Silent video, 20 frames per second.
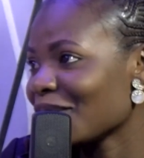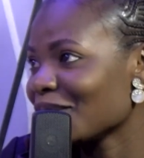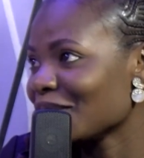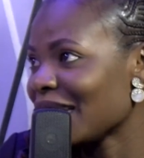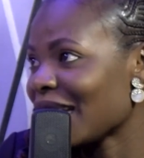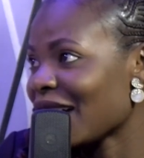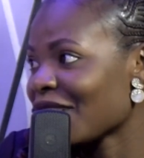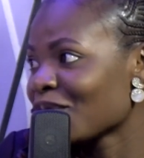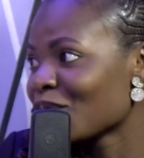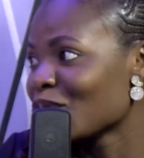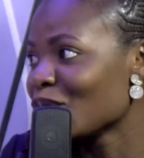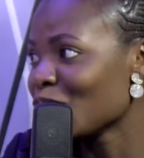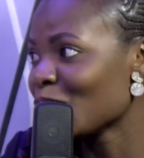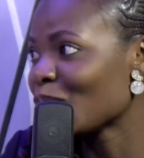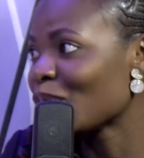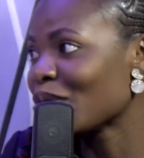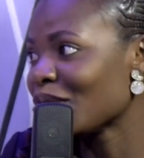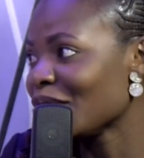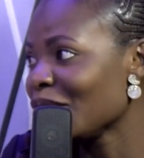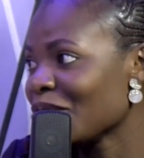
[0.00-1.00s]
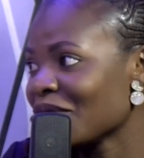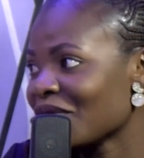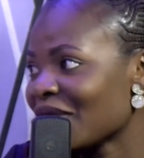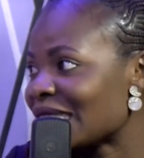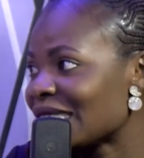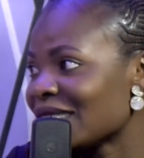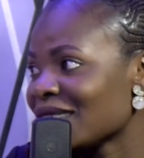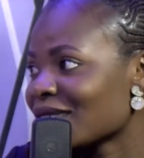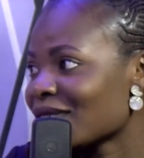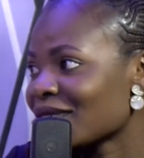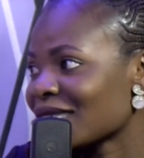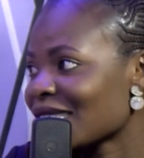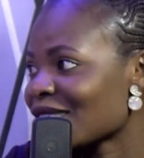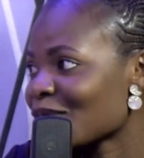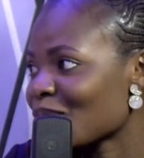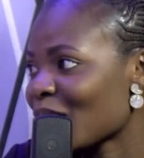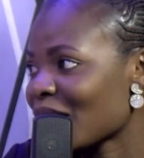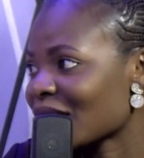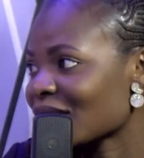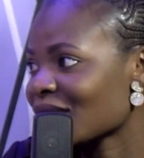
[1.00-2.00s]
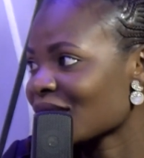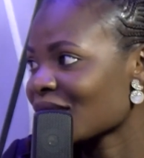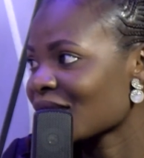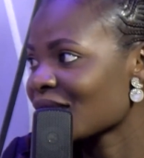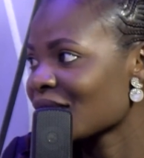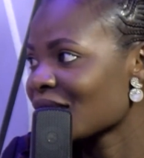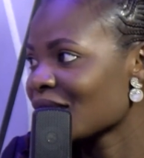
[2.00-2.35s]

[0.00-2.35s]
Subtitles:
they have monopoly over disrespect.